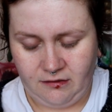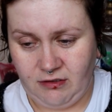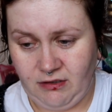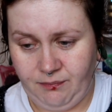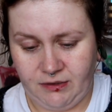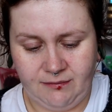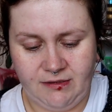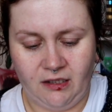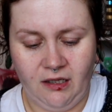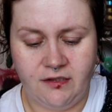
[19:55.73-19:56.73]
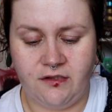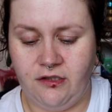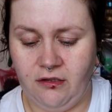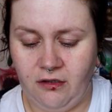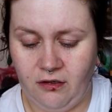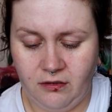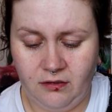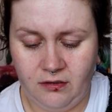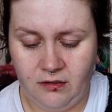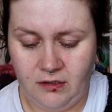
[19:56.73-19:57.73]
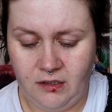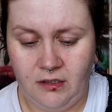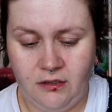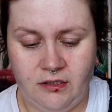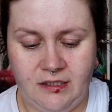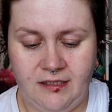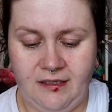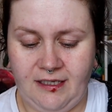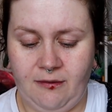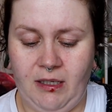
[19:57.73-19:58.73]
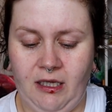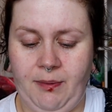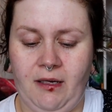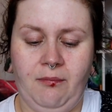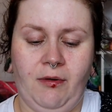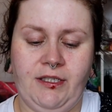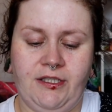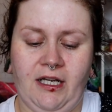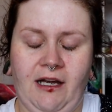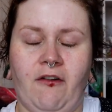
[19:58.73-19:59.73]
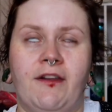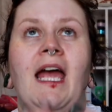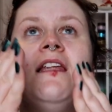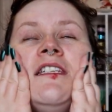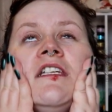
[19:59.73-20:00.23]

so I'm just gonna put some Celestial on just to give me a little bit of moisture. I've got the